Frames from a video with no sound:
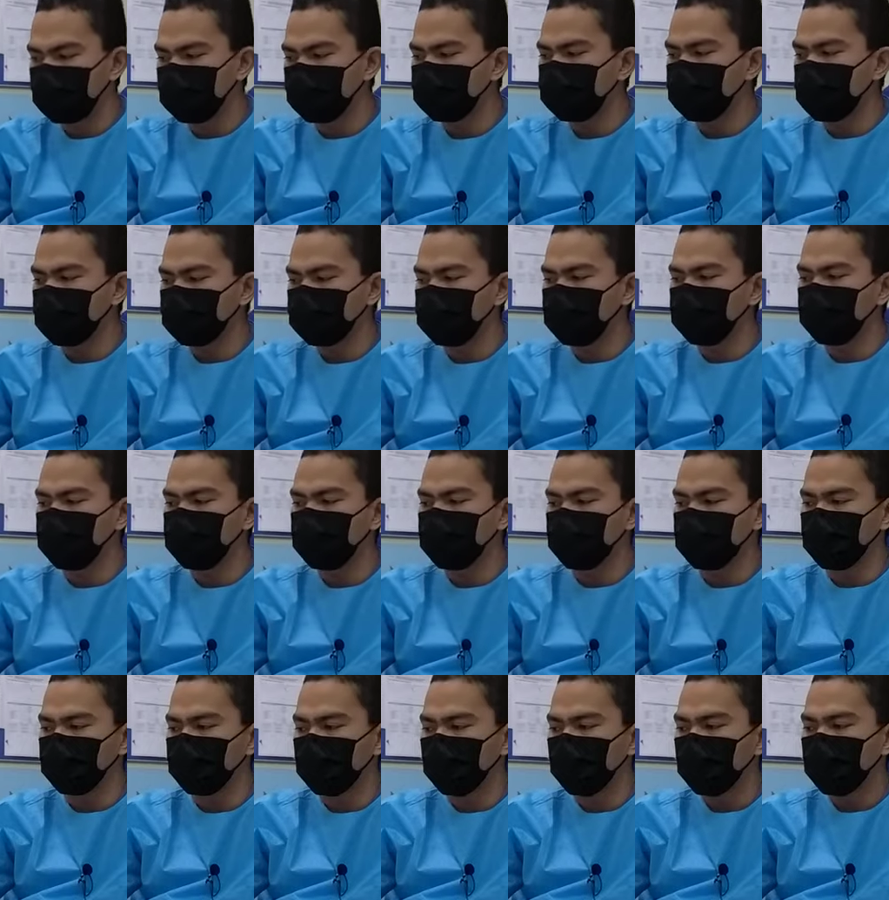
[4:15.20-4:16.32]
of the
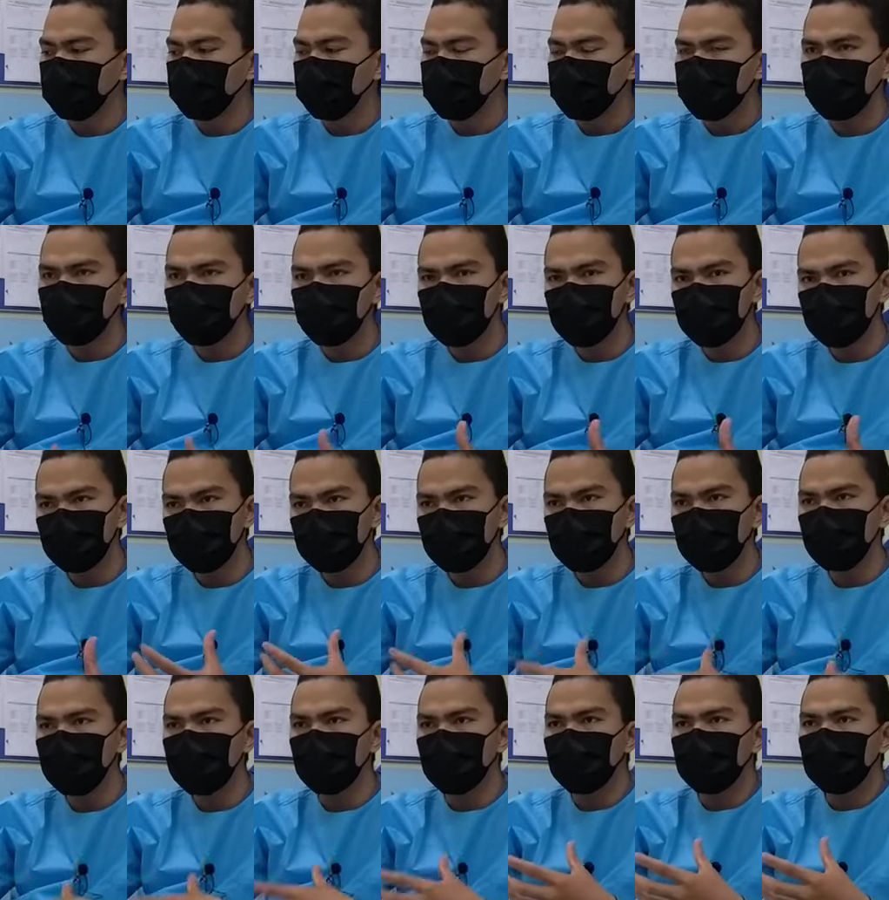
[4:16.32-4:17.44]
activity. So
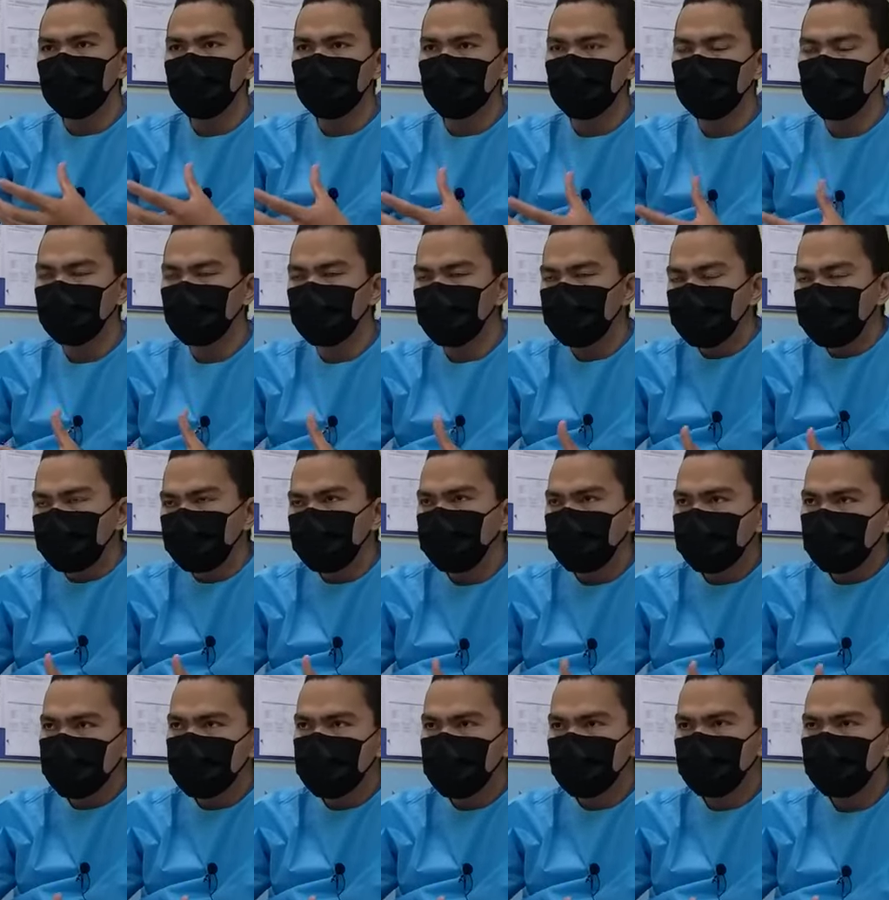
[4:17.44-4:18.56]
usually
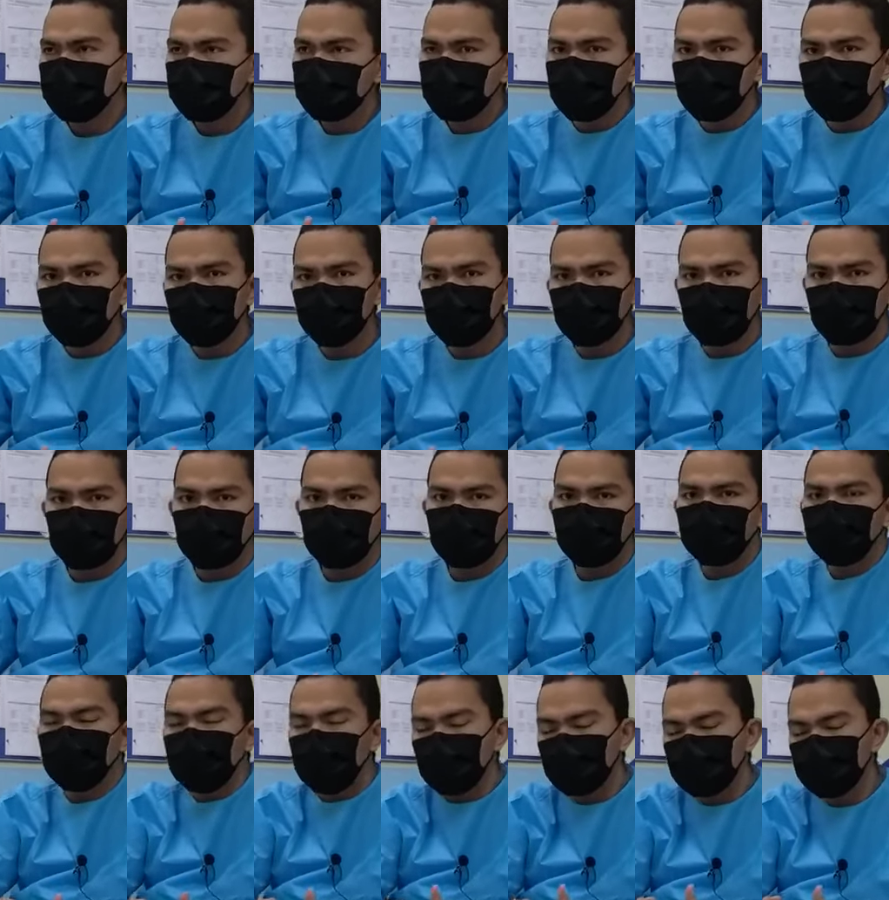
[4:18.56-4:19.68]
person who have
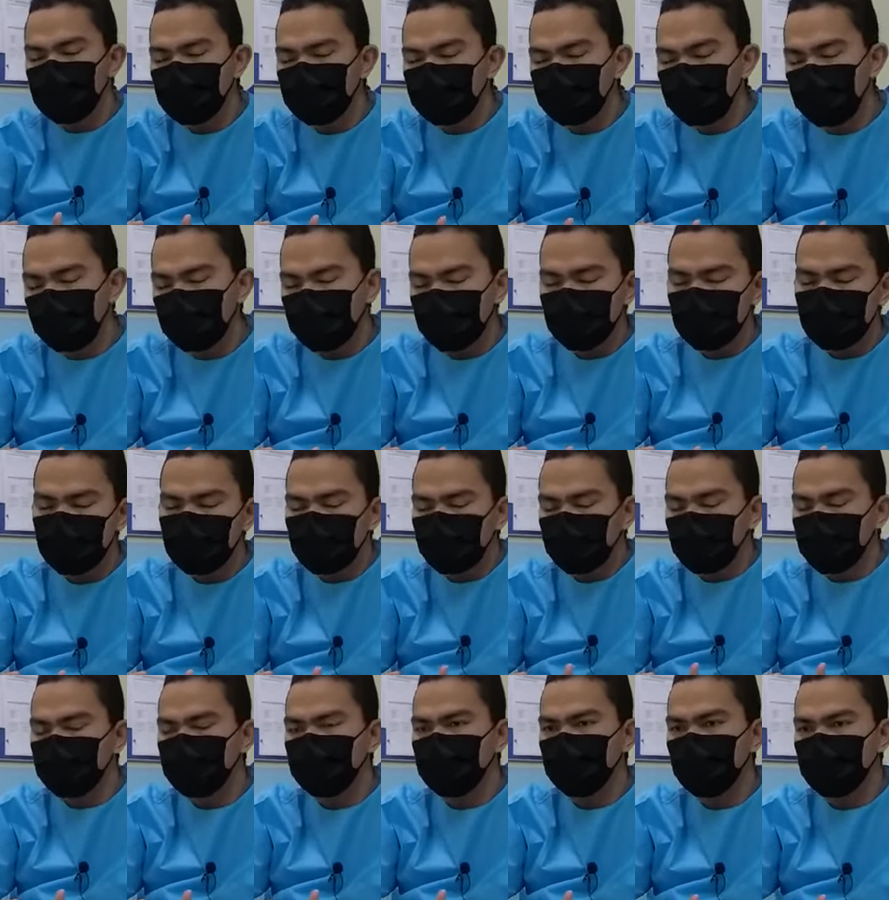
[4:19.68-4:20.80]
experience
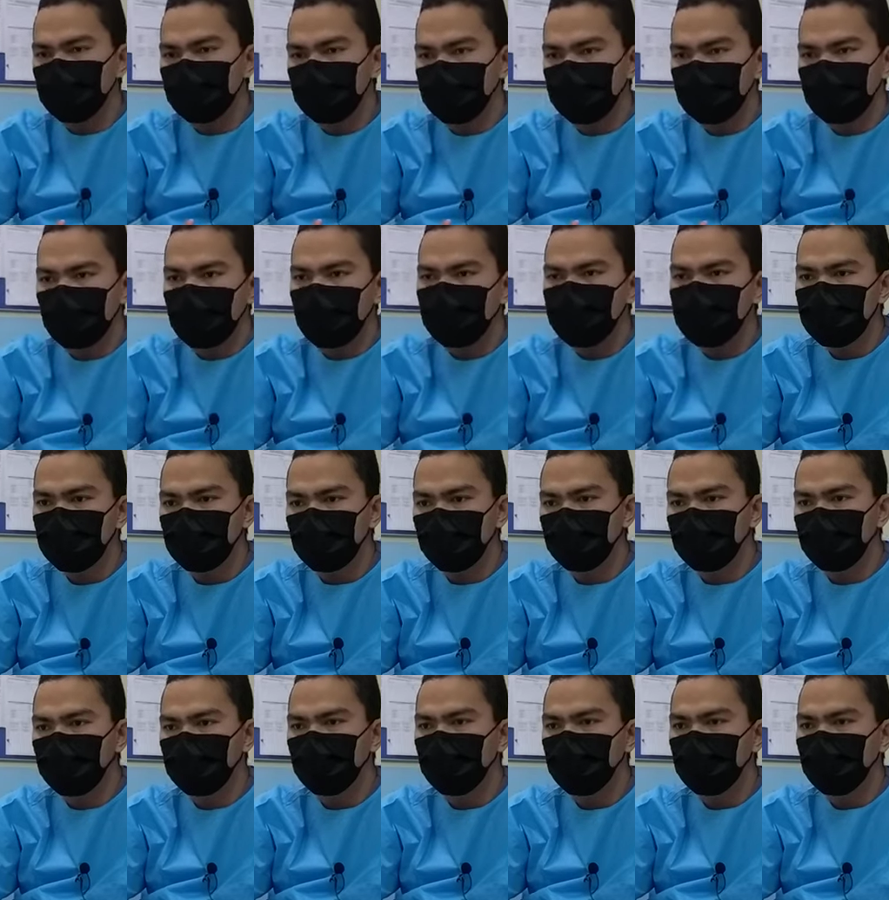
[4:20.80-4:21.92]
with the
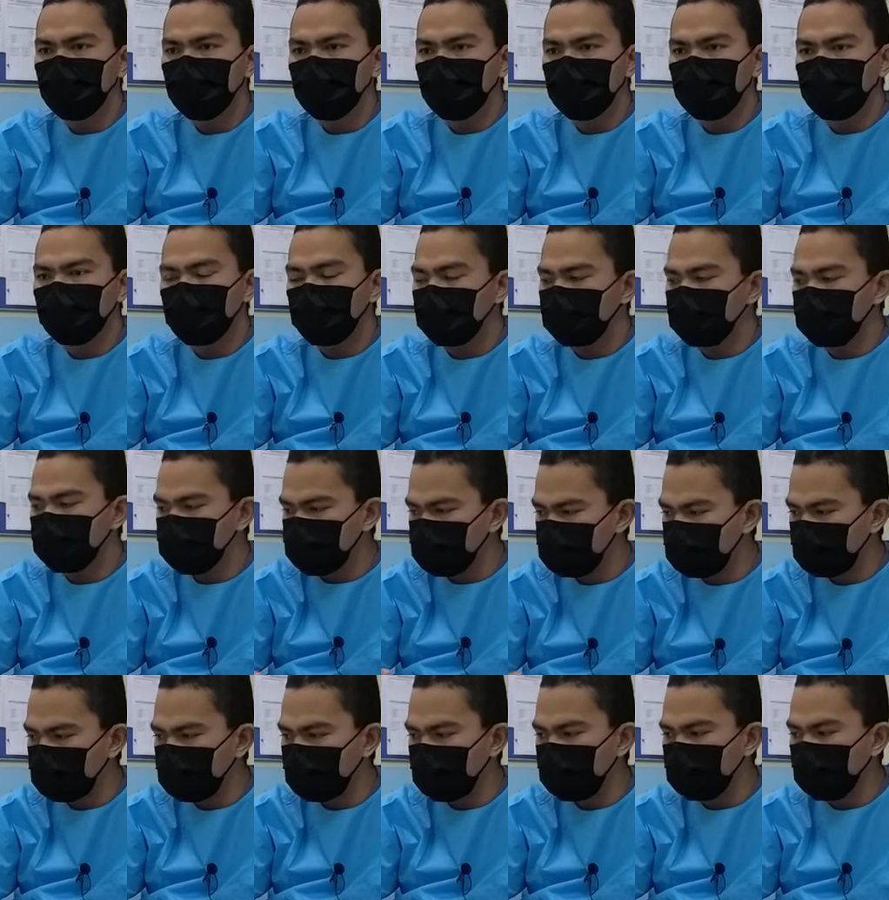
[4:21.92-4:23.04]
hamstring
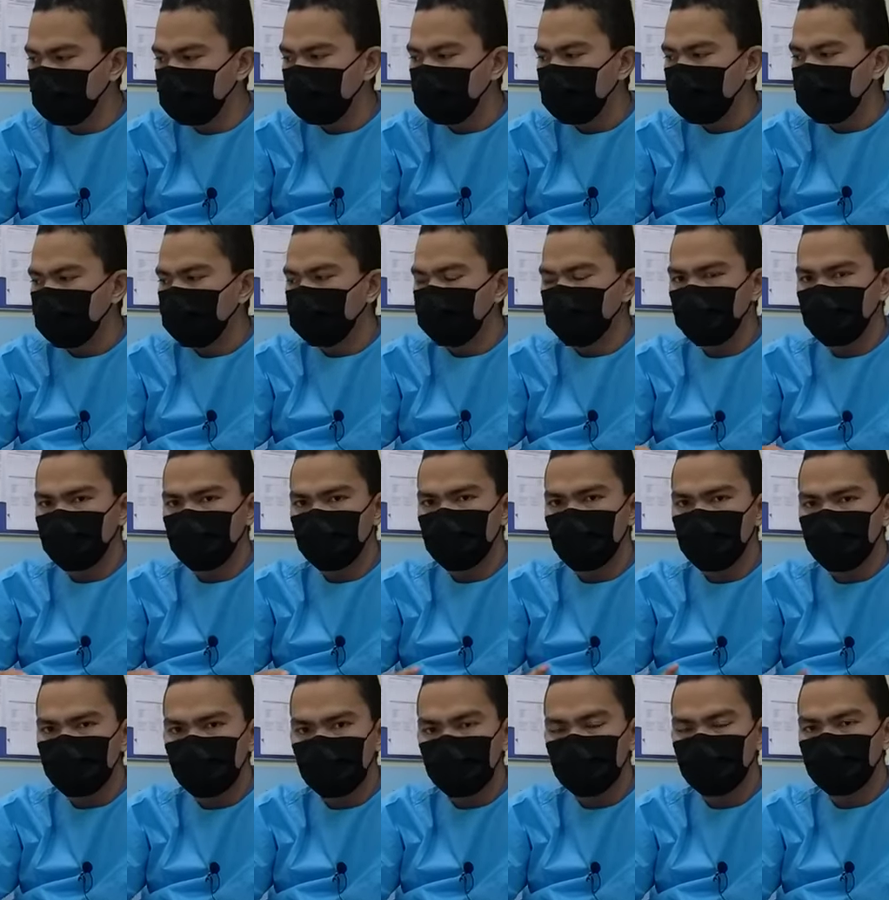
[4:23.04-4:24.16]
injury will
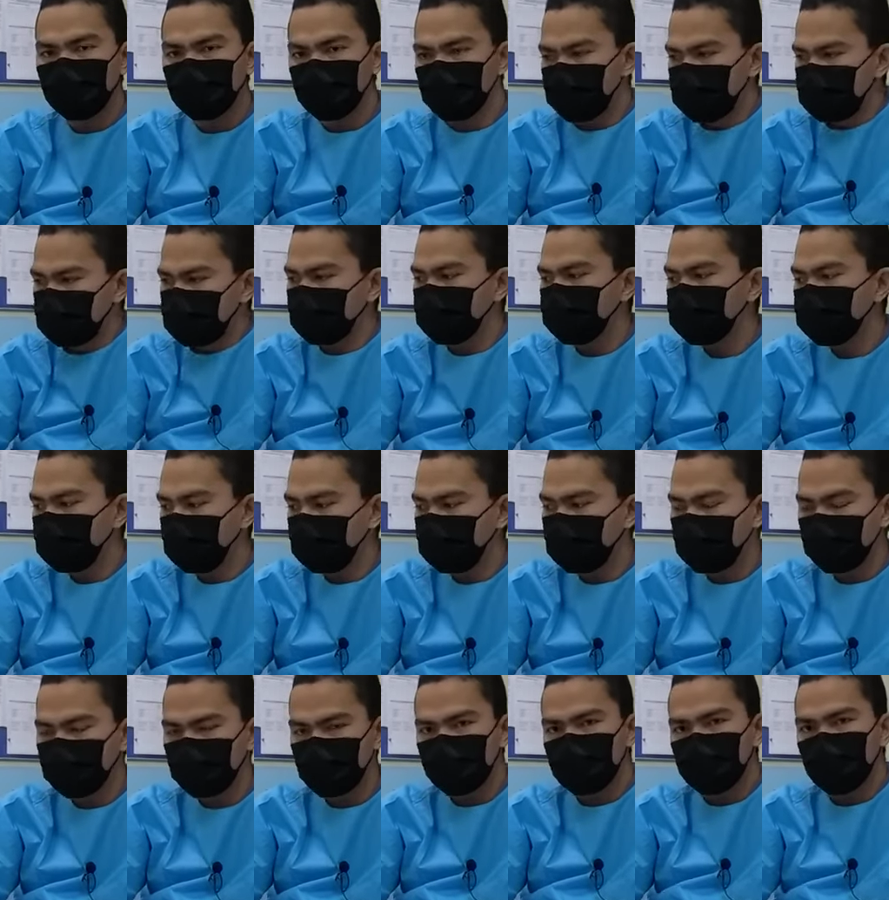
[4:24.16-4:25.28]
complain of the sharp pain
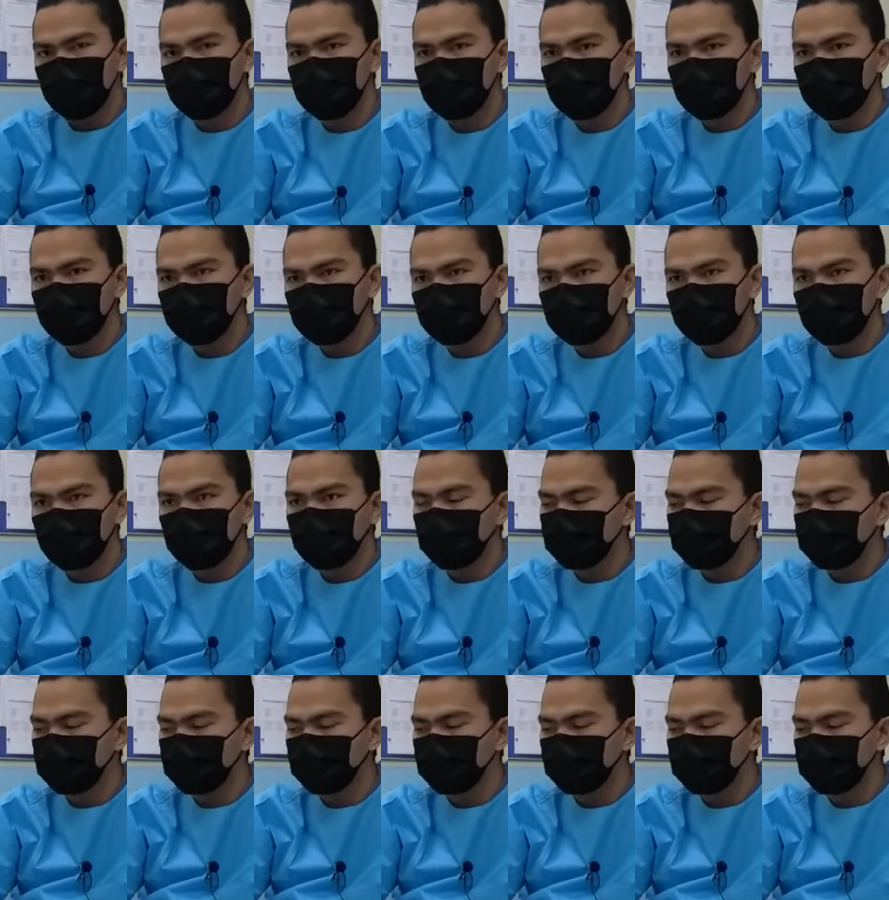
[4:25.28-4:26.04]
at the posterior thigh